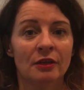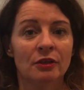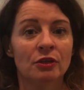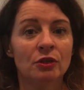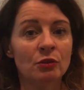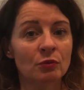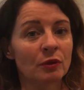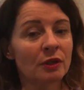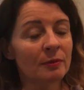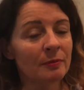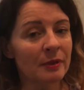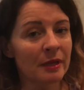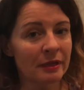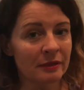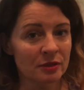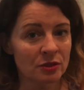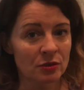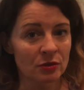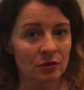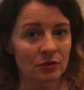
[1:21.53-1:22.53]
You want to
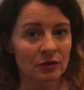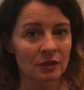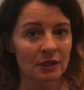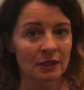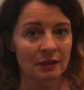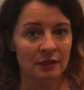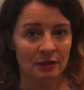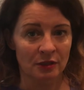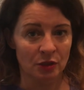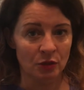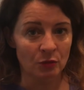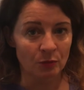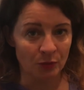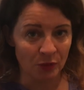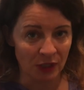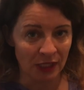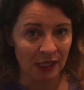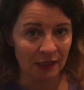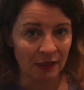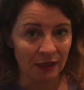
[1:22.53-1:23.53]
make sure that you
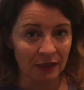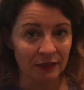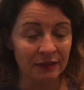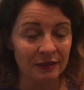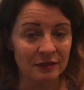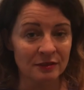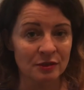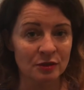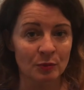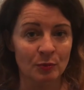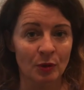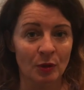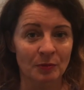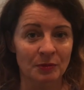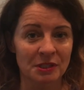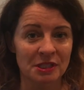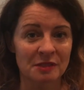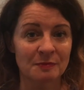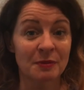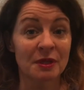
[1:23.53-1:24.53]
bring in cleaners to
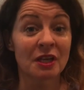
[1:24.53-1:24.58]
properties,